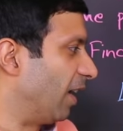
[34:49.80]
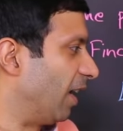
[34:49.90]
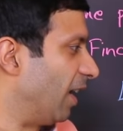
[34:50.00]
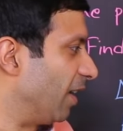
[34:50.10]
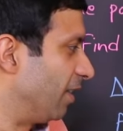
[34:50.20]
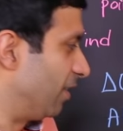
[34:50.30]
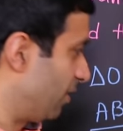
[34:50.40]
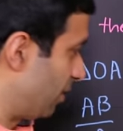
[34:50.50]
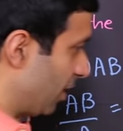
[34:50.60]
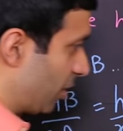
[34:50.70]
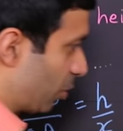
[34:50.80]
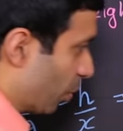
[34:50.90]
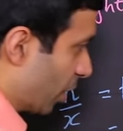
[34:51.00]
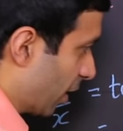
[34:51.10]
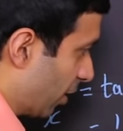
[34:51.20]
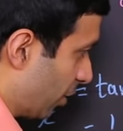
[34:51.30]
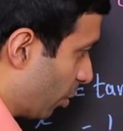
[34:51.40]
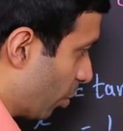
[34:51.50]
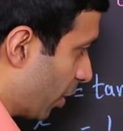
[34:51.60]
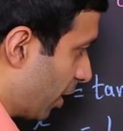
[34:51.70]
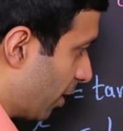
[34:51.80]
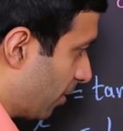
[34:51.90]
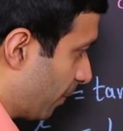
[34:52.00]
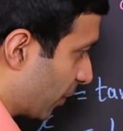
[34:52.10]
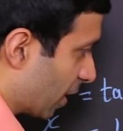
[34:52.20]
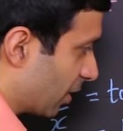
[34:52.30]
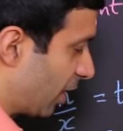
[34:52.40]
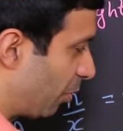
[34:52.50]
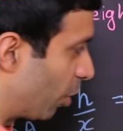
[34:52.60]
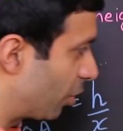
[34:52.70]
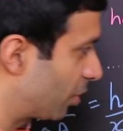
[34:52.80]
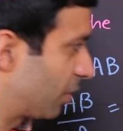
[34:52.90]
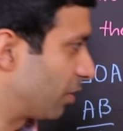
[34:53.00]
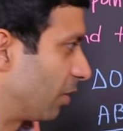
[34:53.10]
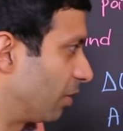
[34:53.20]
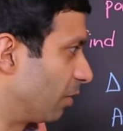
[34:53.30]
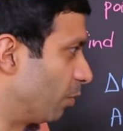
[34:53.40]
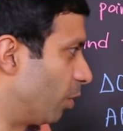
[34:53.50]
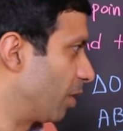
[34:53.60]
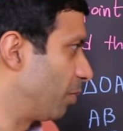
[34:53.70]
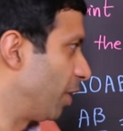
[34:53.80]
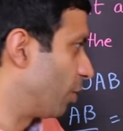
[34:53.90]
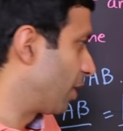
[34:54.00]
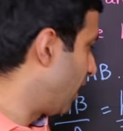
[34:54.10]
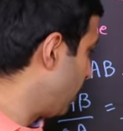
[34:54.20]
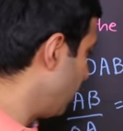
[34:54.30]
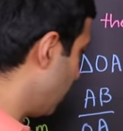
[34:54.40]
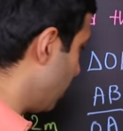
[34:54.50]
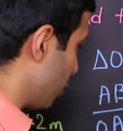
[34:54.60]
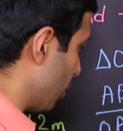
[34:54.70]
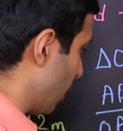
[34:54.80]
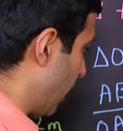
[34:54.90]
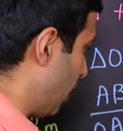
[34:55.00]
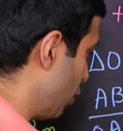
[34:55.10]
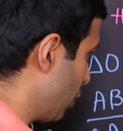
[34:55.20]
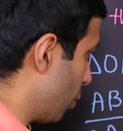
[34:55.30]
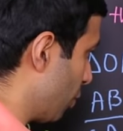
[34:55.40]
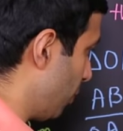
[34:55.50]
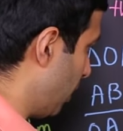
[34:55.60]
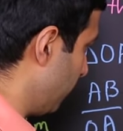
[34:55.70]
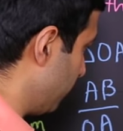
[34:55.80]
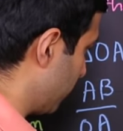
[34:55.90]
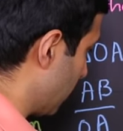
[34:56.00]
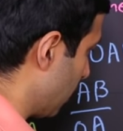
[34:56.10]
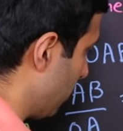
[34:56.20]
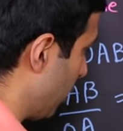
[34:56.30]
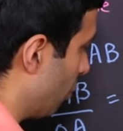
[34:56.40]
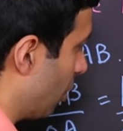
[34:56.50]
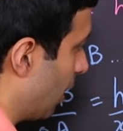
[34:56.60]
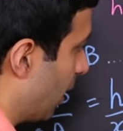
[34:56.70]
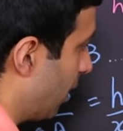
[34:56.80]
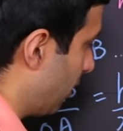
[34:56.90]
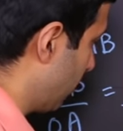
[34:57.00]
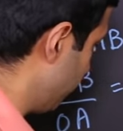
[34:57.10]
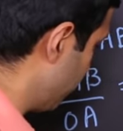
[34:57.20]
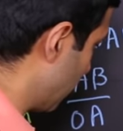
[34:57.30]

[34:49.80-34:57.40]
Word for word: And let's work it over here and see what's, what are we going to get. So h is going to be, let me draw a line here.